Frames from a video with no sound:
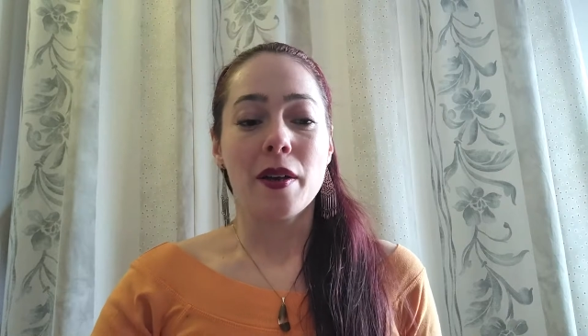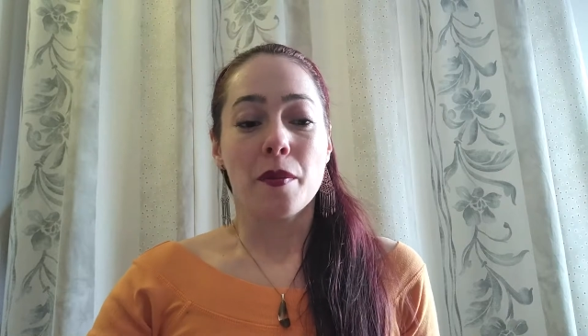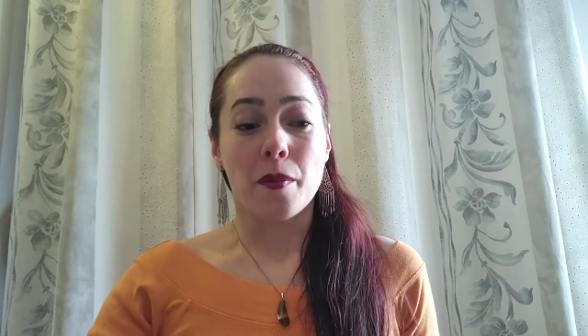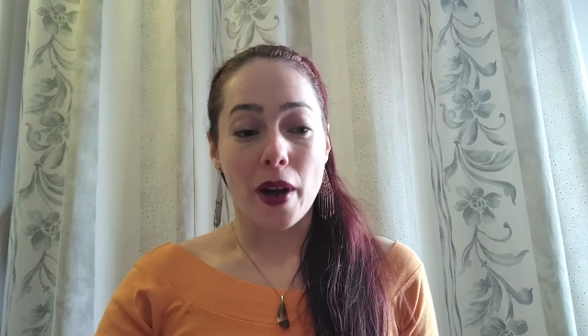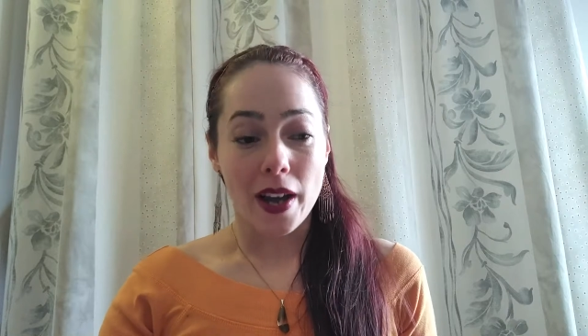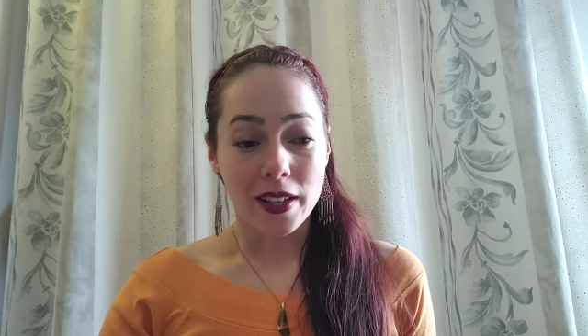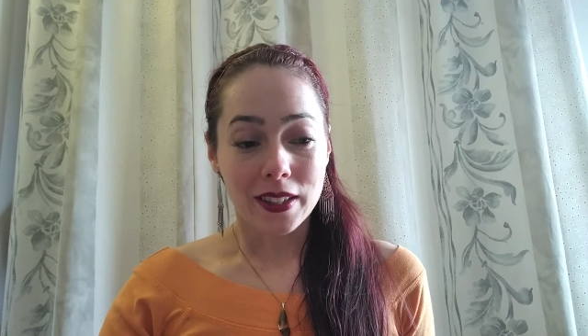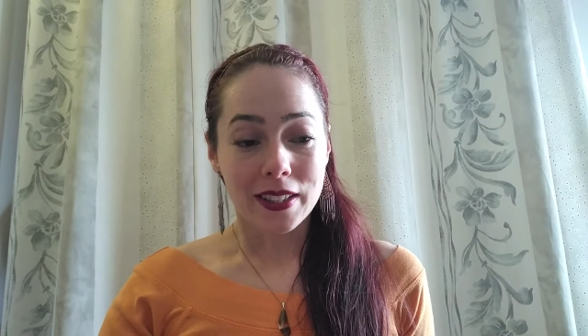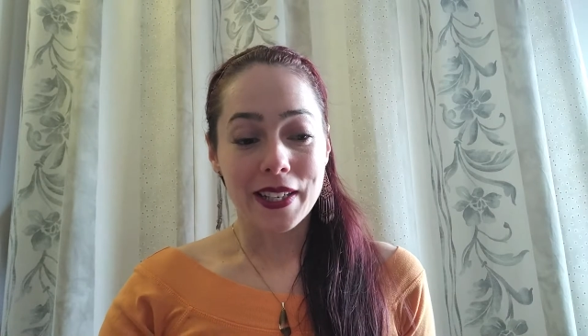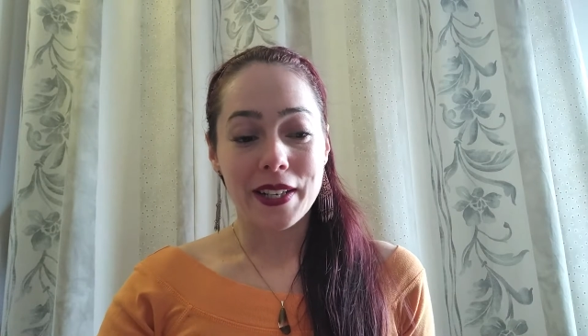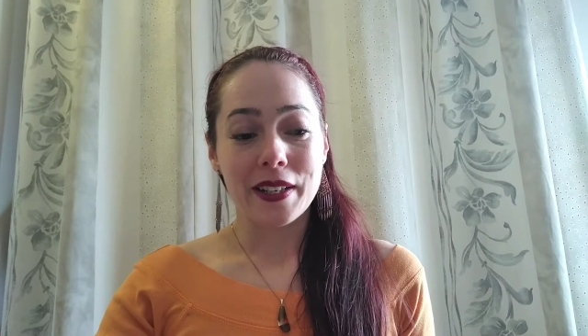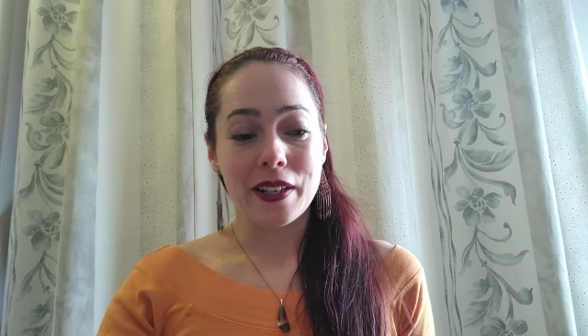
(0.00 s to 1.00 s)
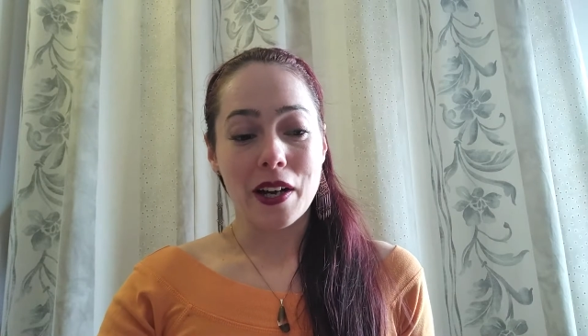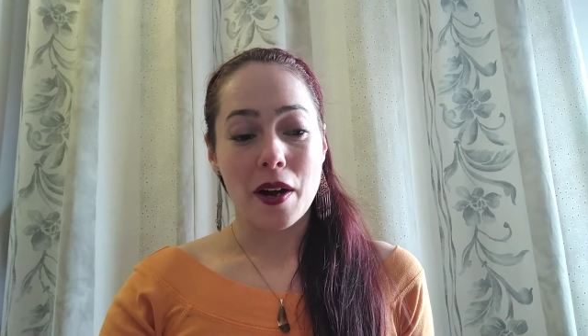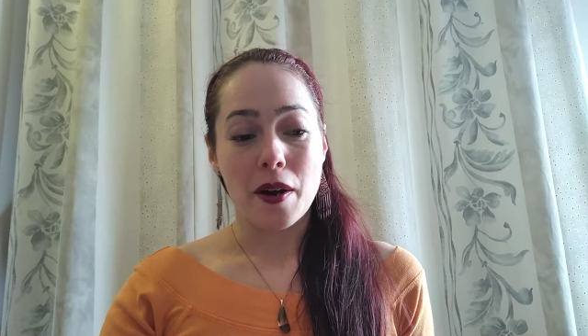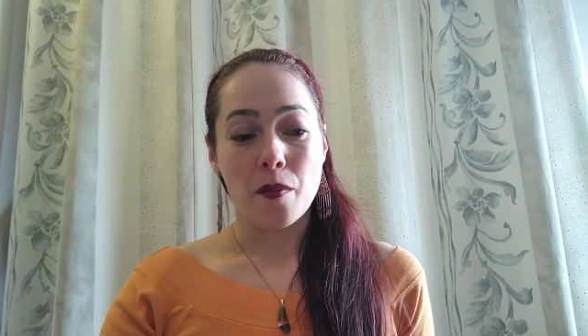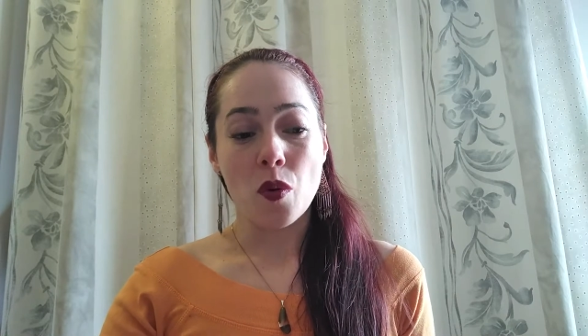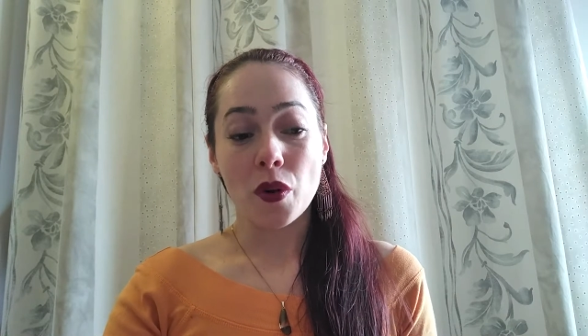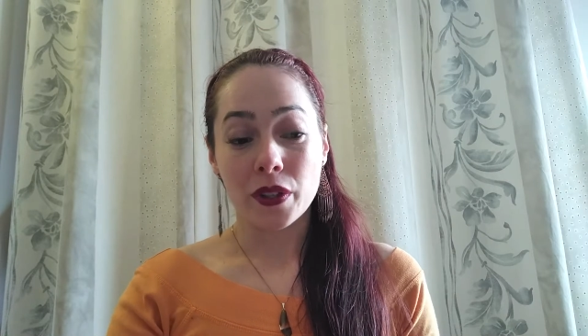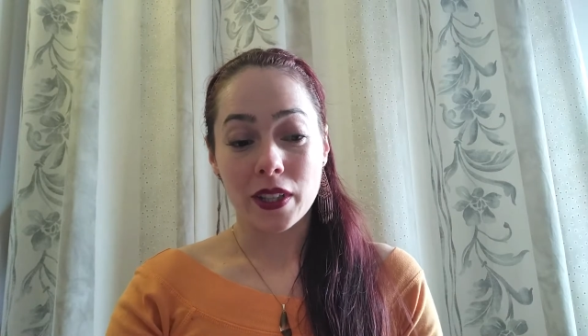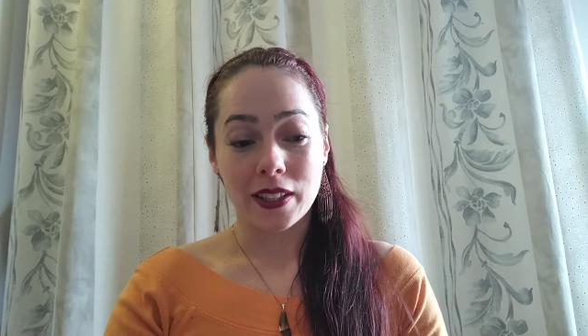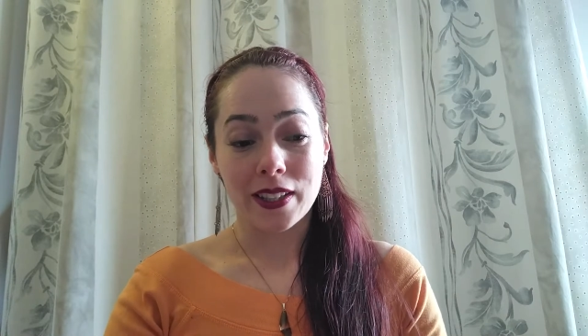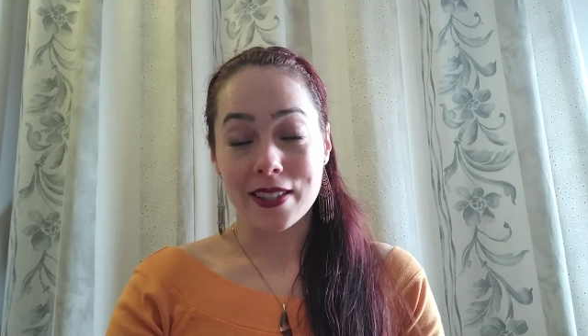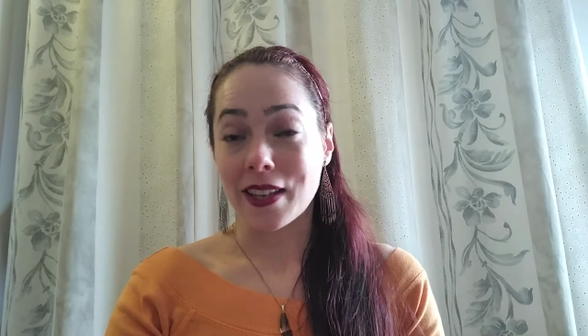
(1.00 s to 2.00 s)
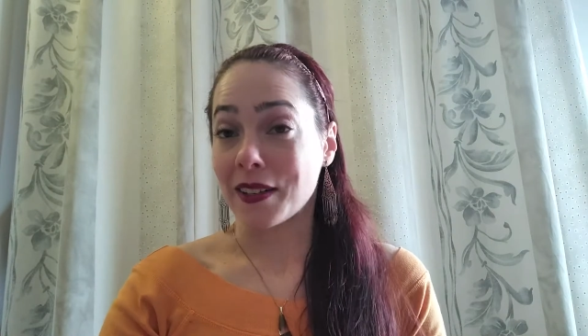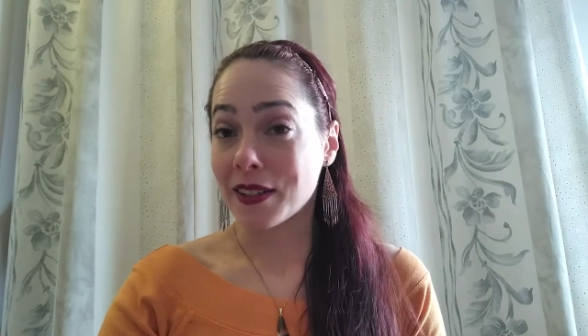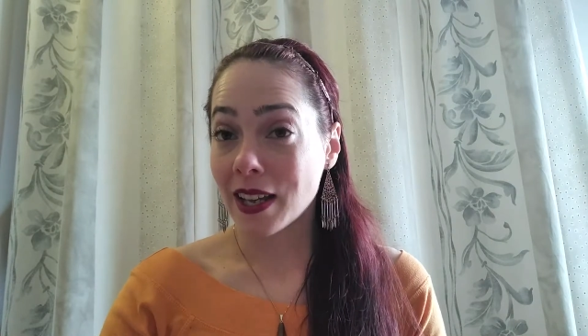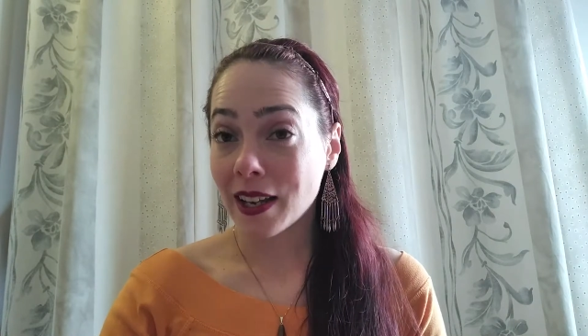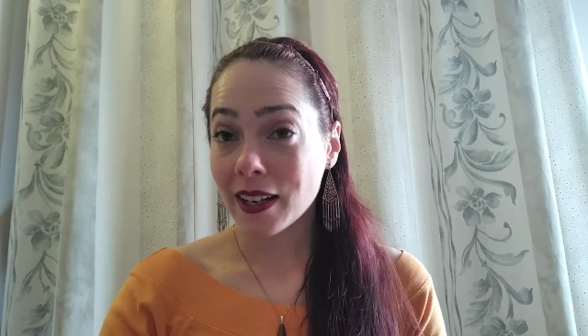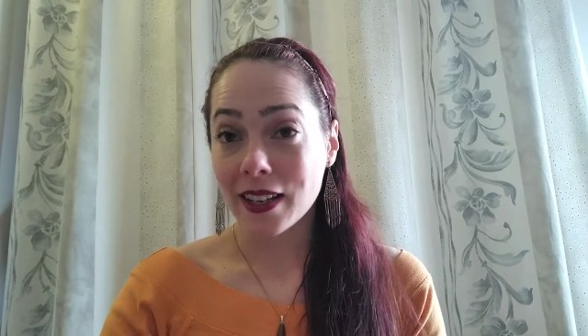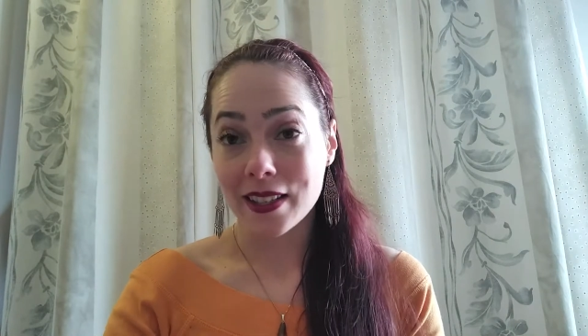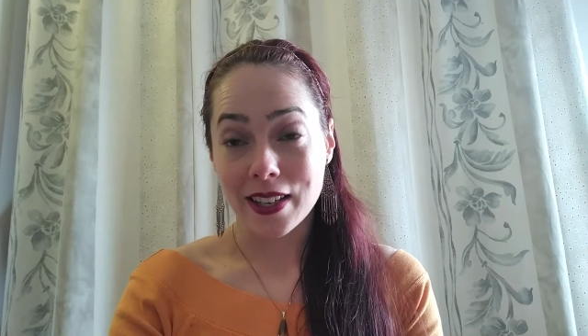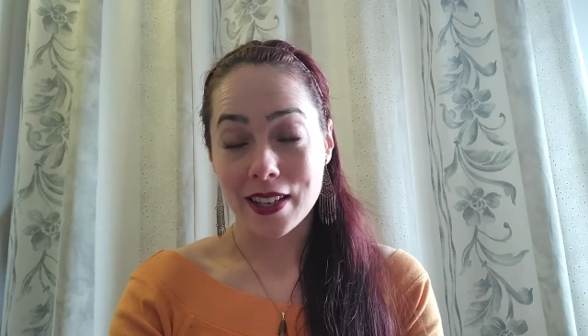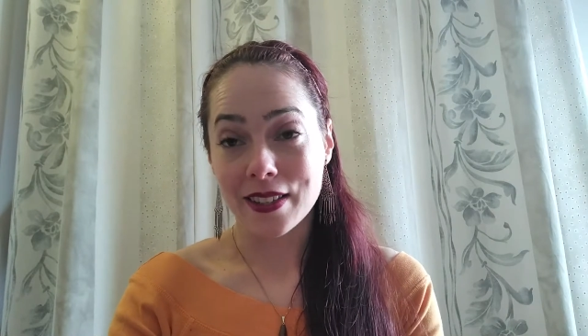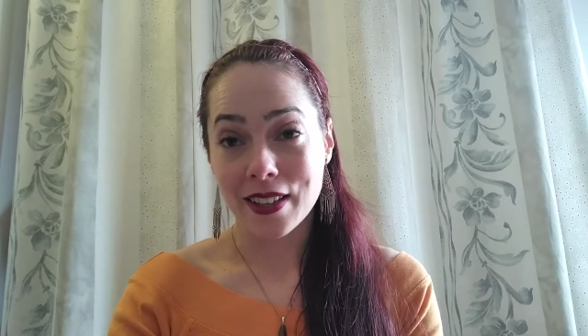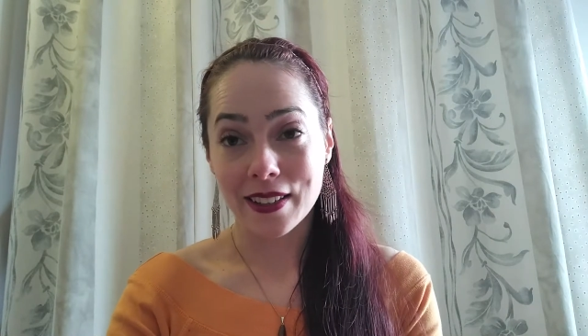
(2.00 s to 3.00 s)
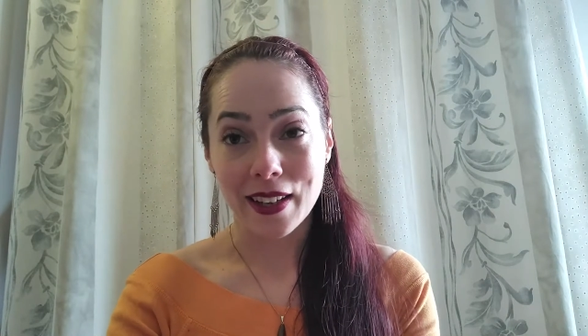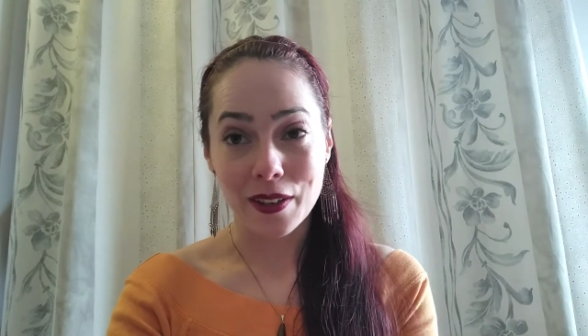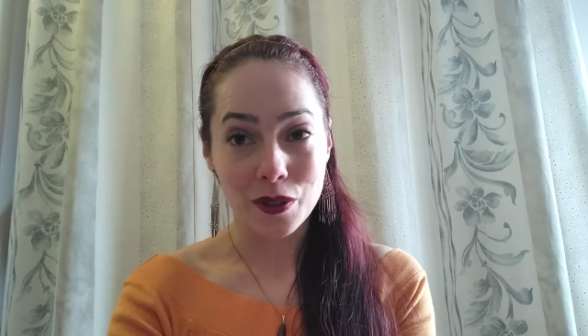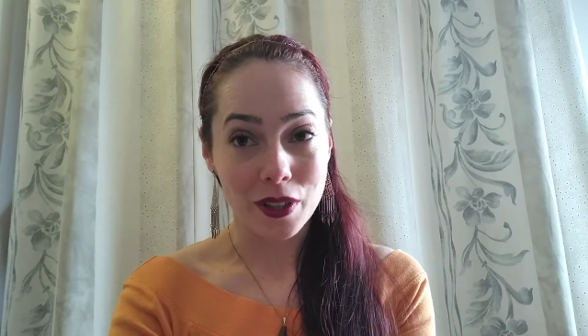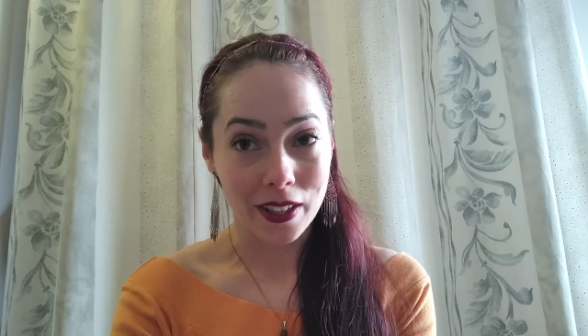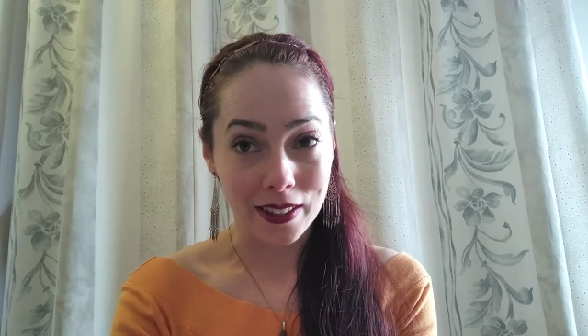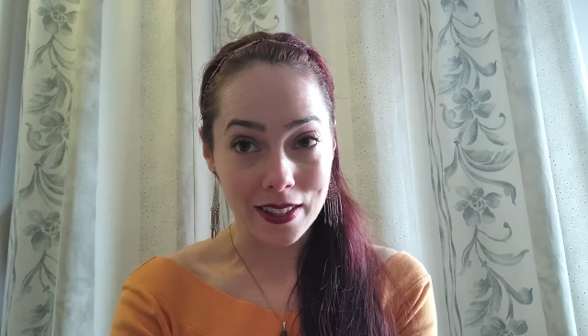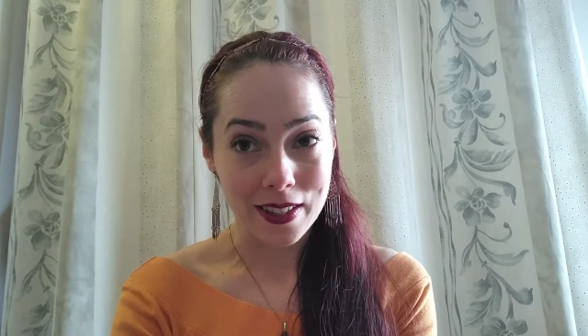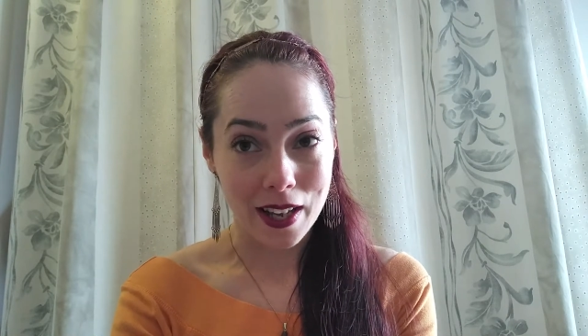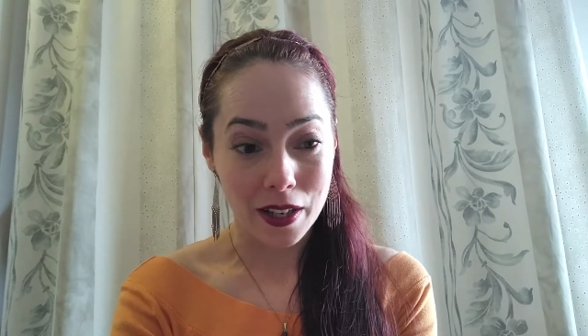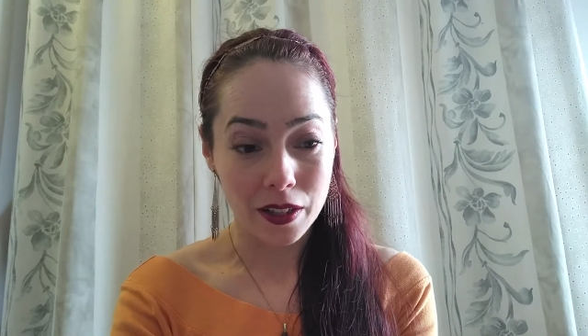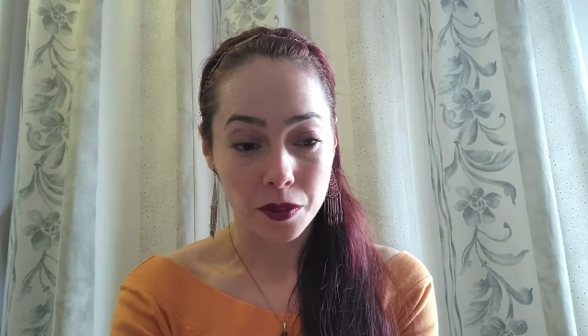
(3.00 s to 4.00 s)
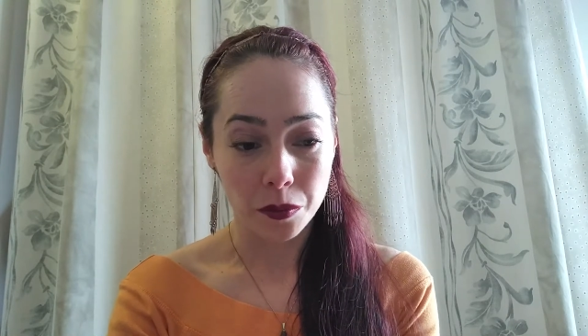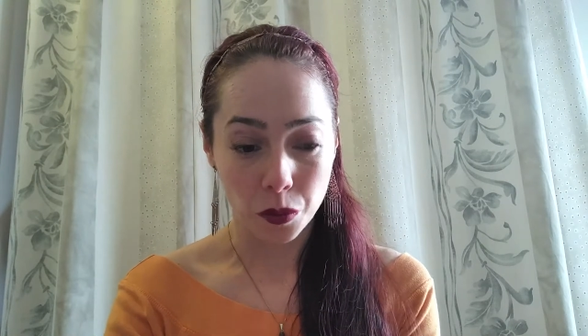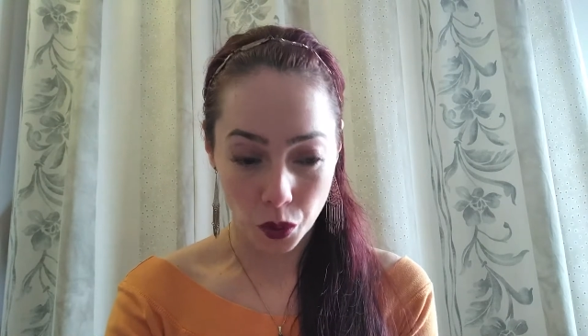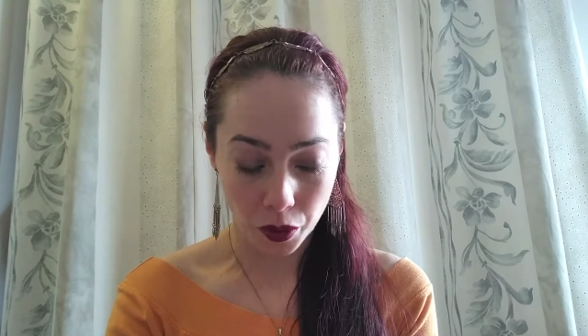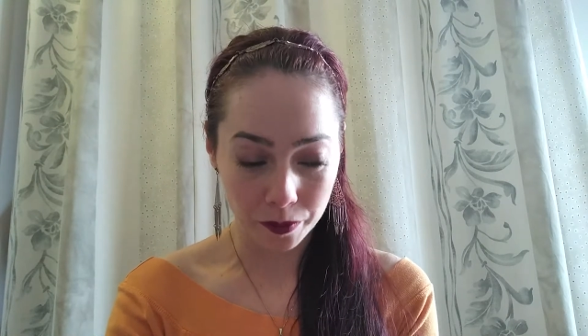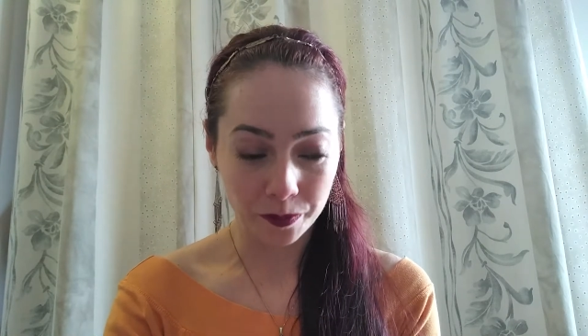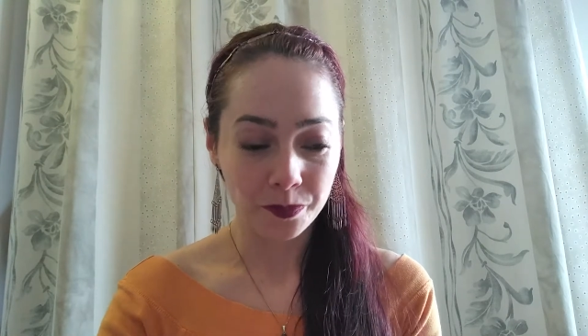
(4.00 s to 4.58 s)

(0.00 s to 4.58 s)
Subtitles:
But more than the sun, as I said, I look at the sun-moon.